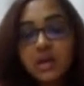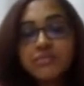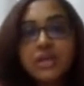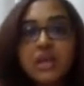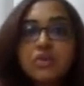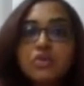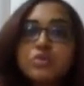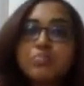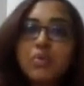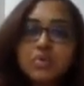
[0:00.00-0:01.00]
We can use
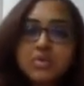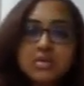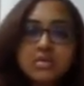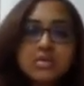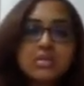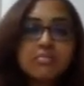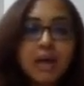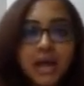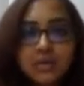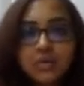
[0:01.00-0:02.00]
posters,
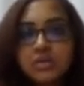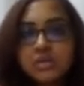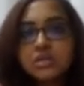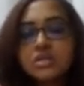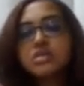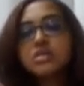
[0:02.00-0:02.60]
manuals,